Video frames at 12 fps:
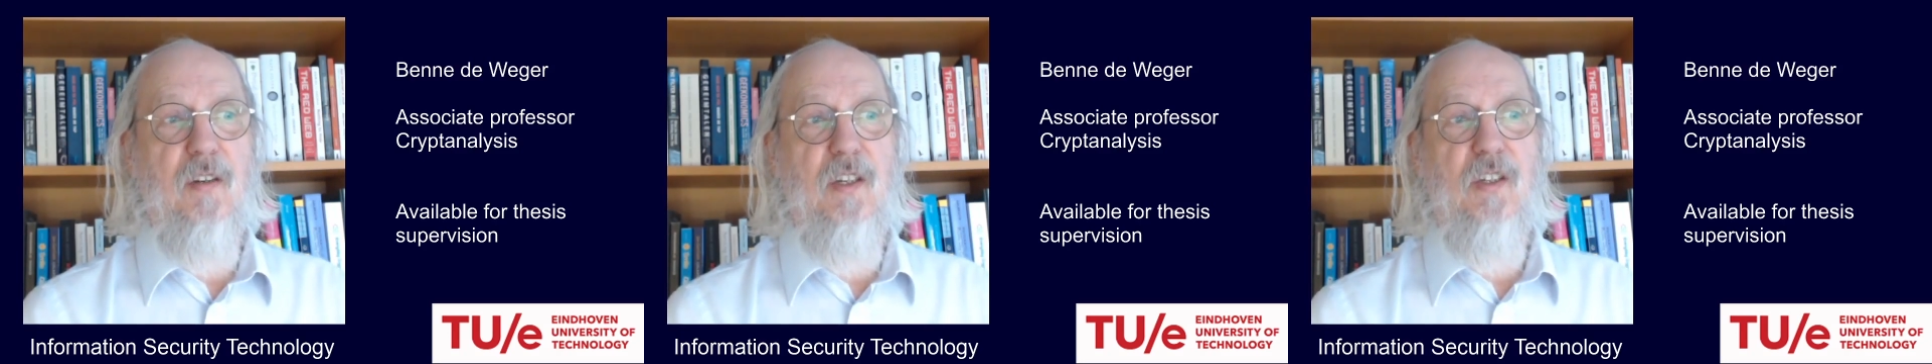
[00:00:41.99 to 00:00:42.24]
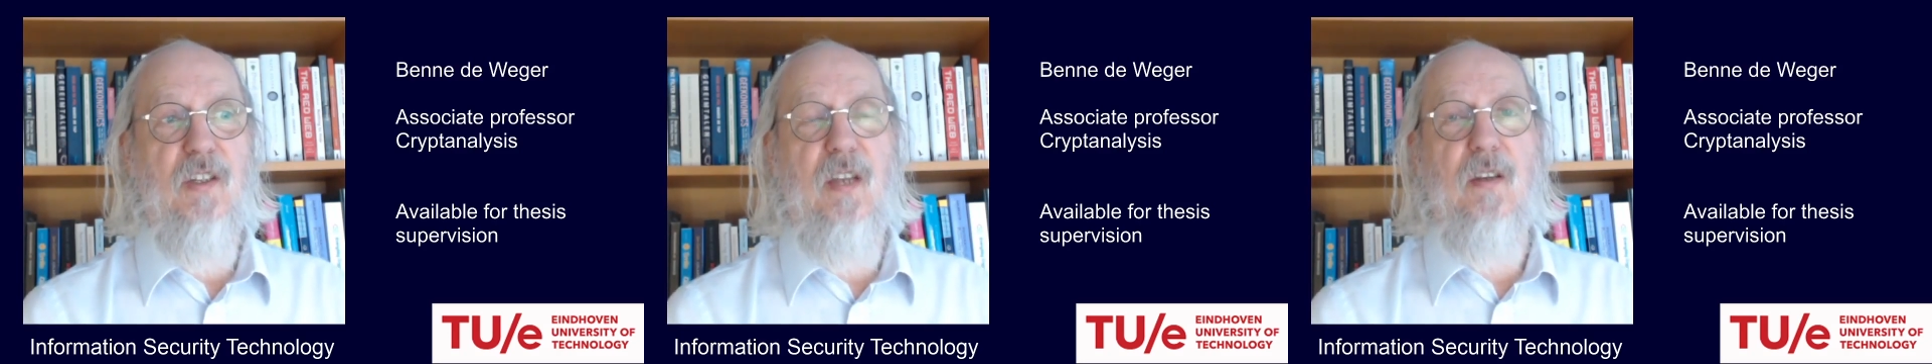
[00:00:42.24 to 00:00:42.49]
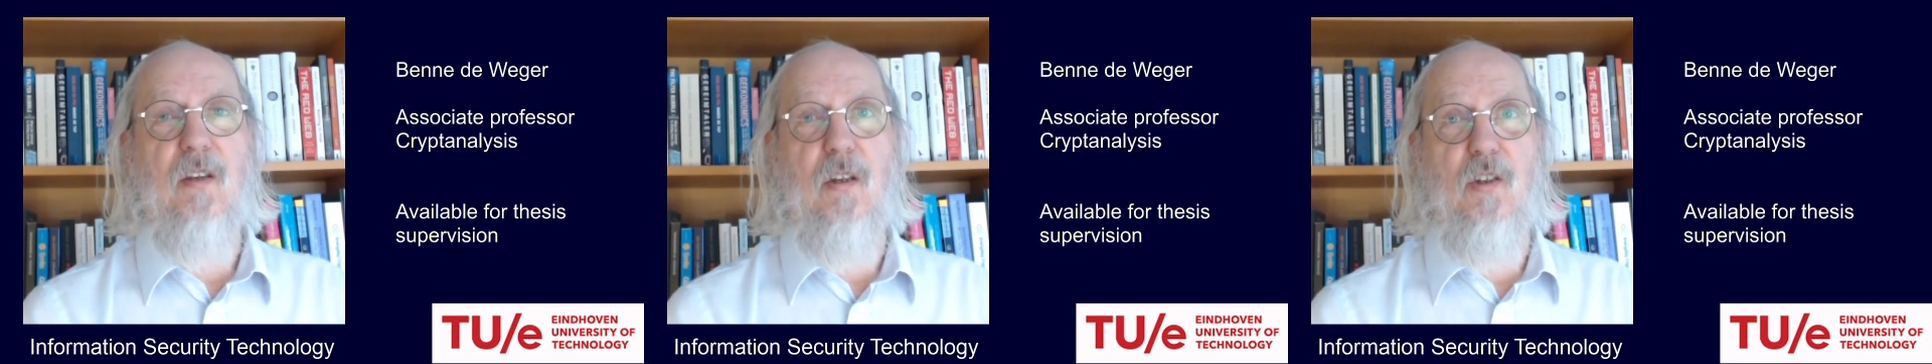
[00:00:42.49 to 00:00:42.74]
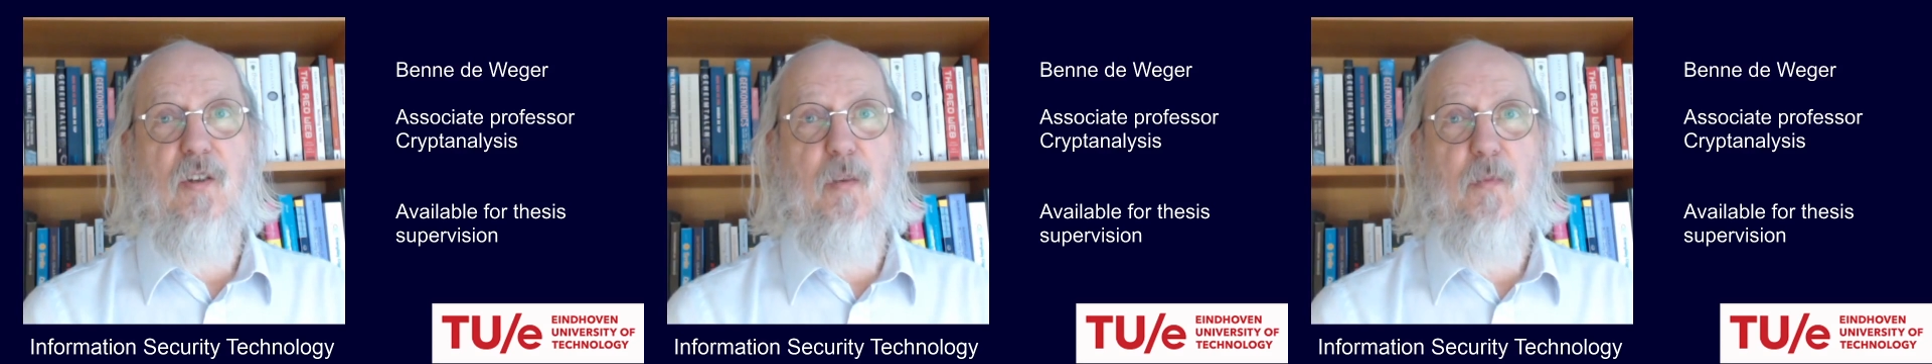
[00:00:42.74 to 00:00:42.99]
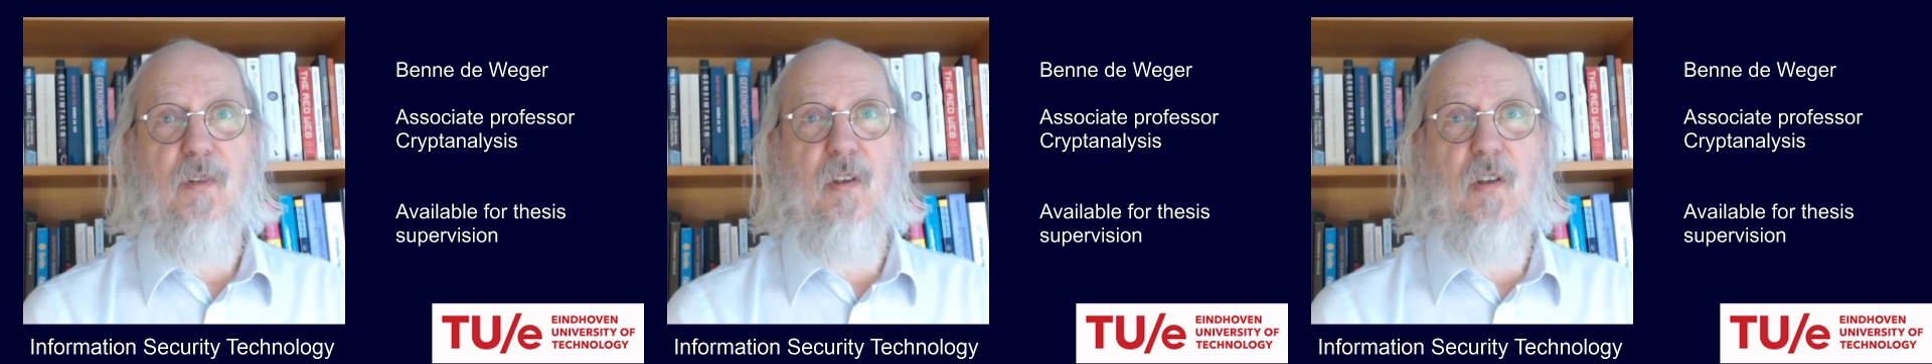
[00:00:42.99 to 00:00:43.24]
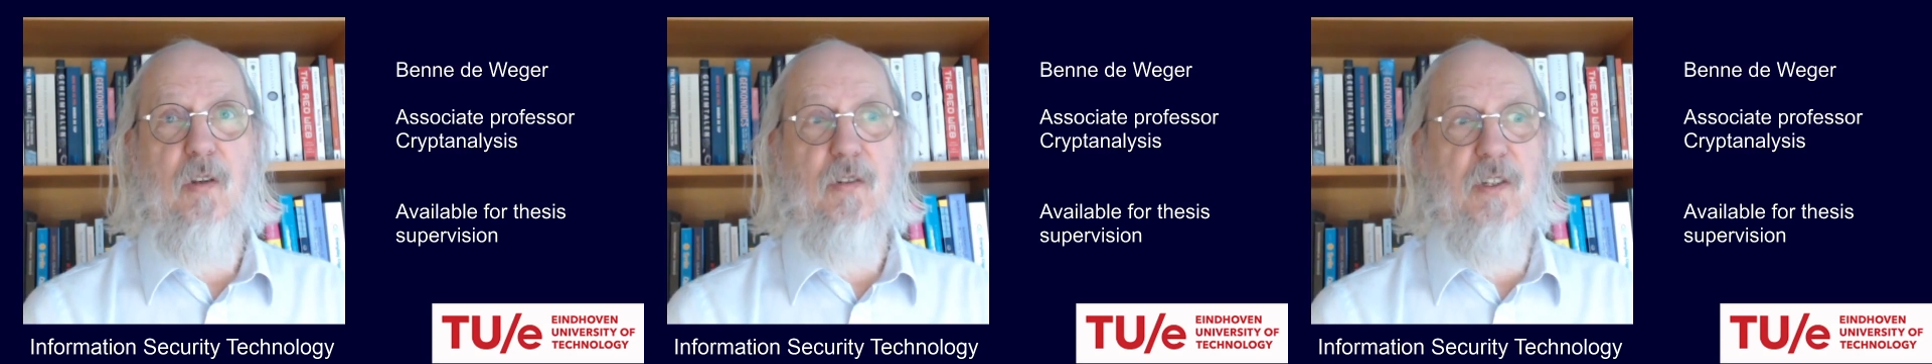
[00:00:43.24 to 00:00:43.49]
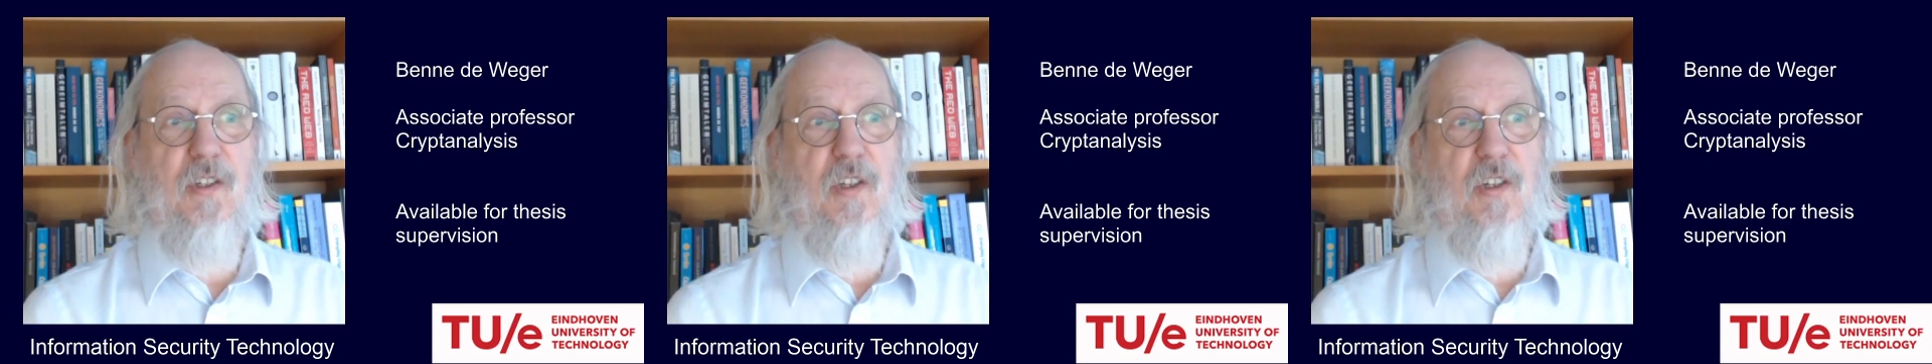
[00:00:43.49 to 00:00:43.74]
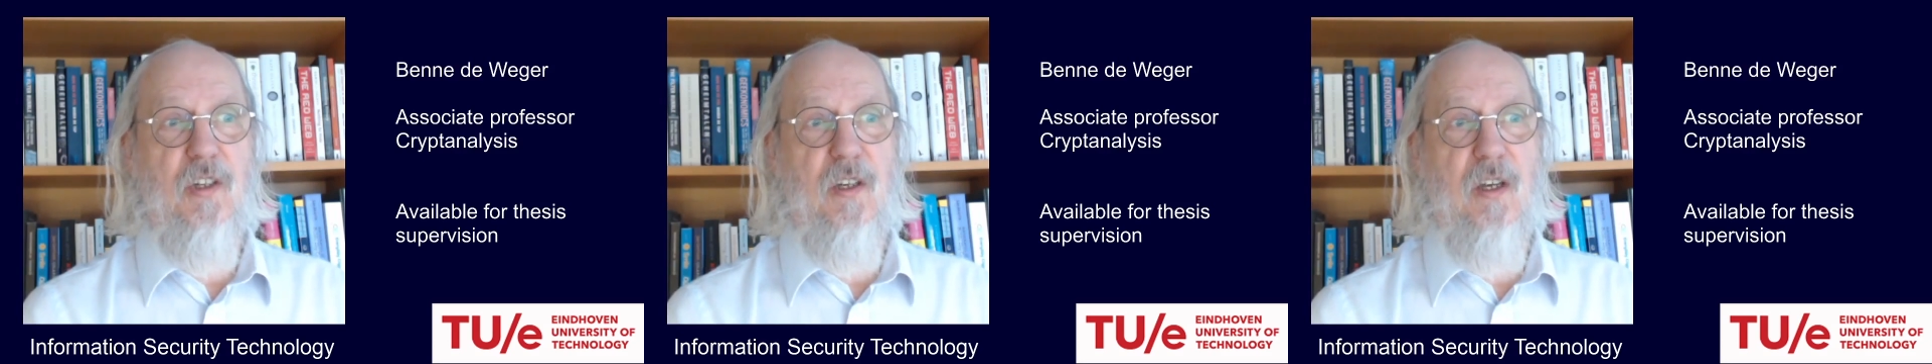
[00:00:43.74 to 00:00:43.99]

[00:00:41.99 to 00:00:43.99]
is that us number theorists